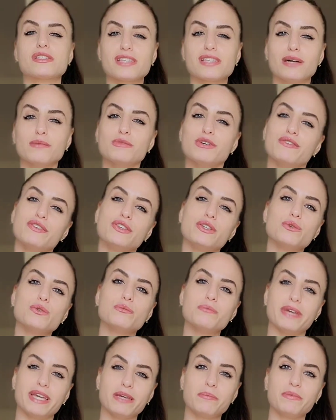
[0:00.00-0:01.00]
Some of
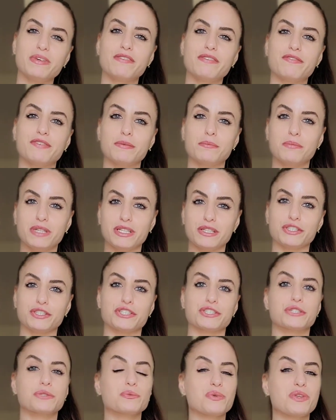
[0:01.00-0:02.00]
you may be
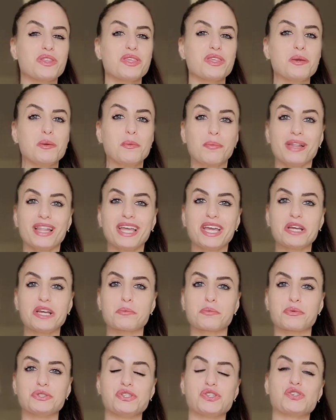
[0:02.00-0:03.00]
familiar with the
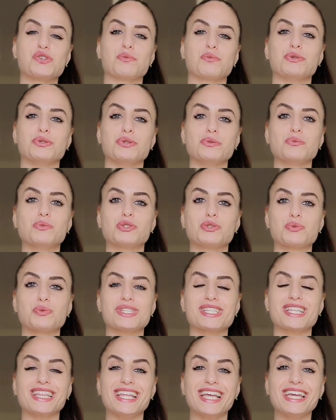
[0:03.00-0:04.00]
Planck principle, which
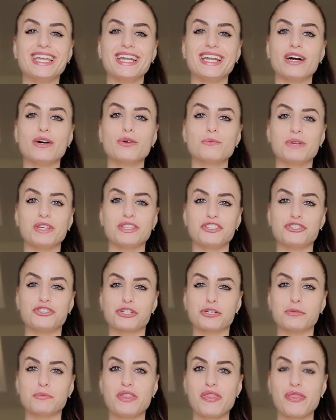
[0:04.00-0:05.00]
was laid out by the
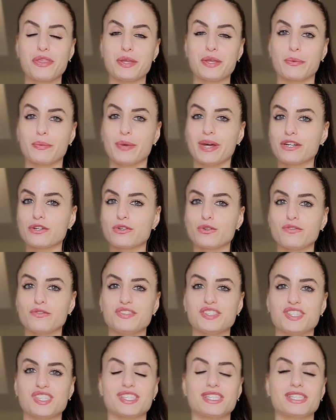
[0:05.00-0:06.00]
German theoretical
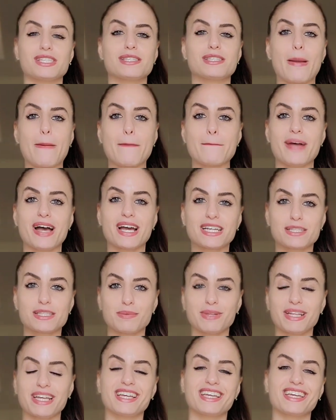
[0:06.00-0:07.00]
physicist
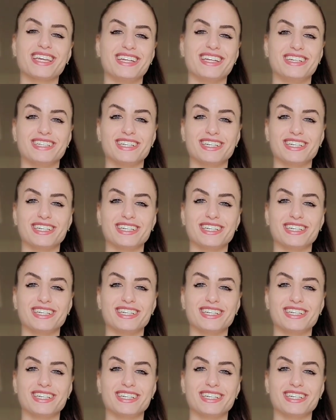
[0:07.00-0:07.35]
Max Planck in